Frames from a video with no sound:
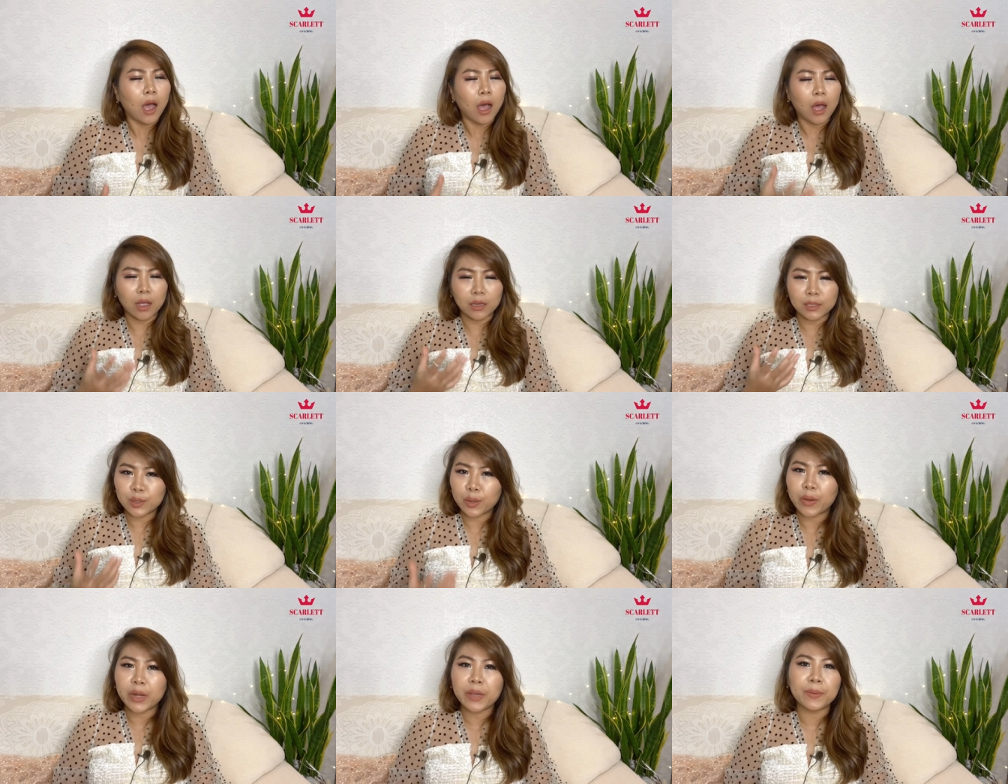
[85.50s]
Ah,
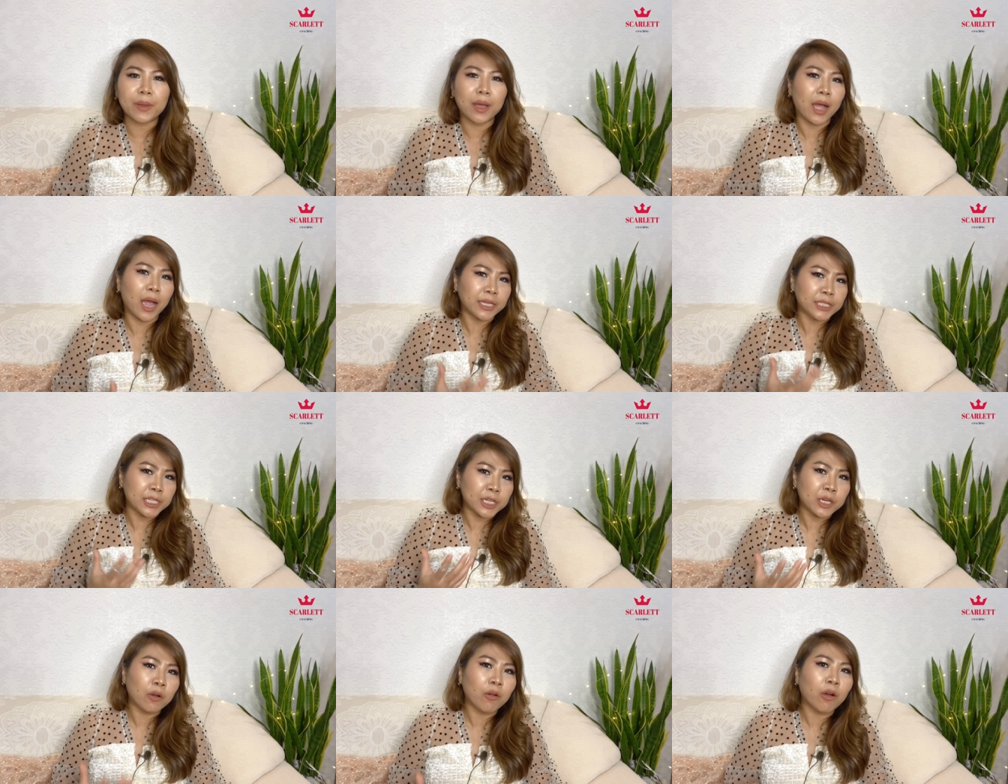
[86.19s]
sorry, but
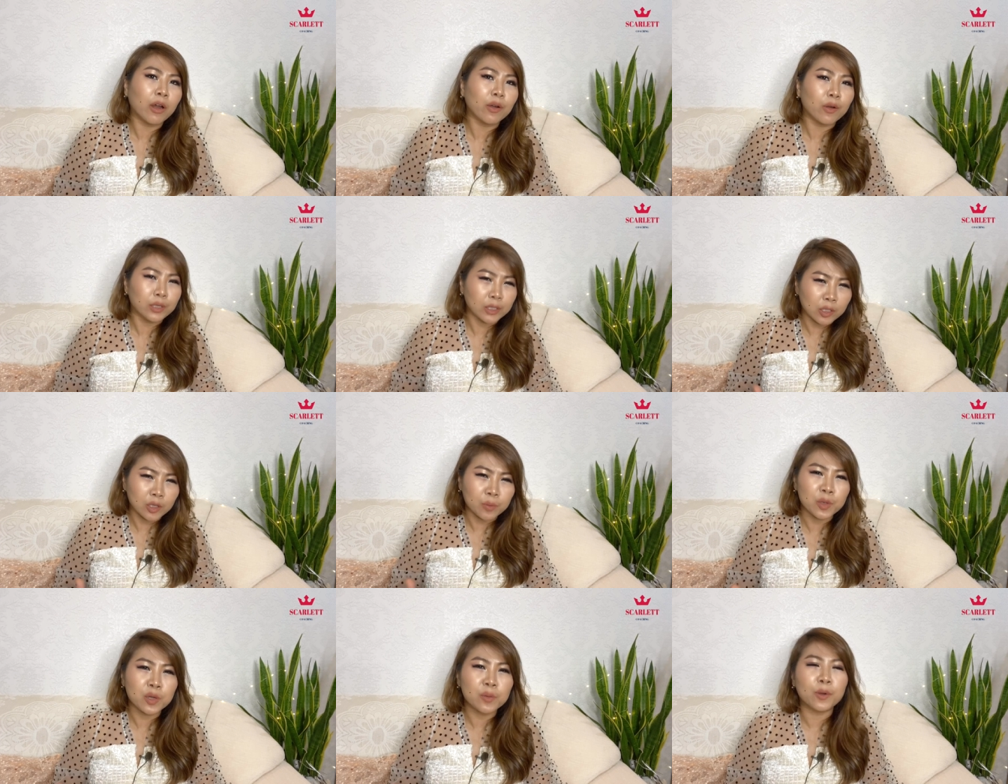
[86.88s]
you know, or
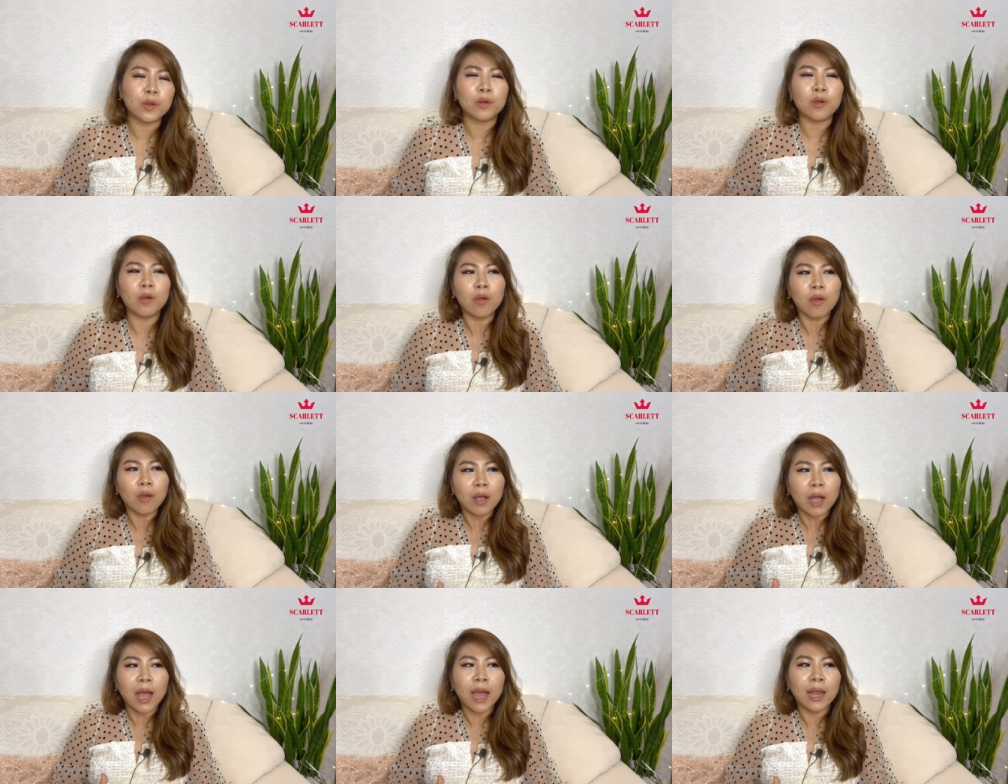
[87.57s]

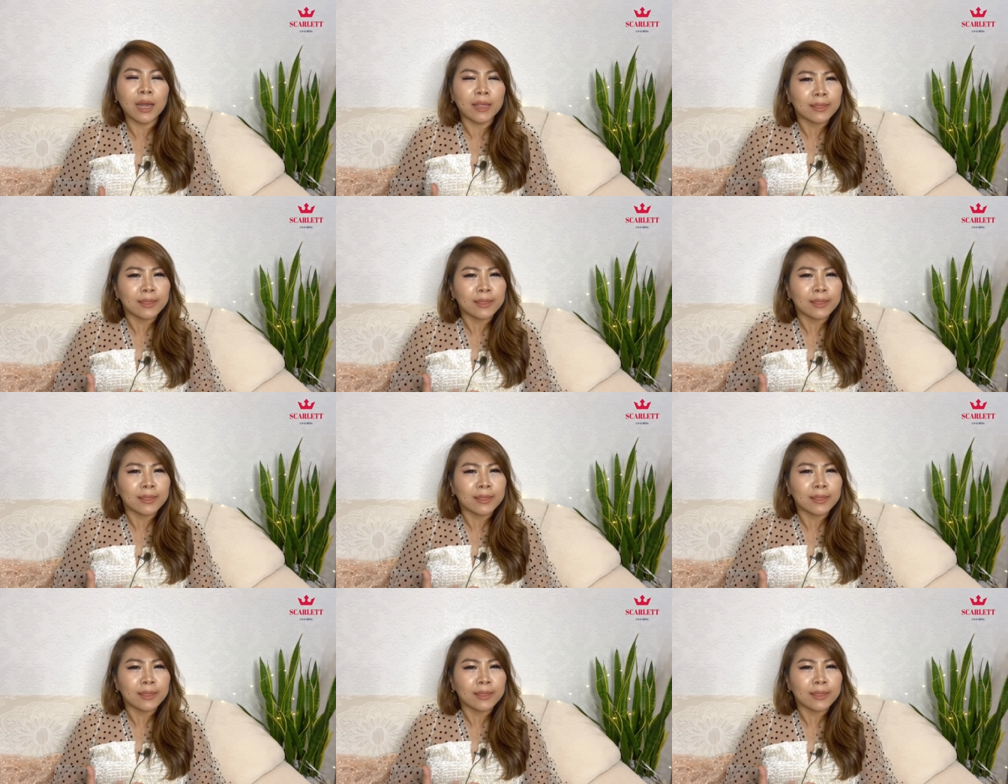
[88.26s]
Dilumobono,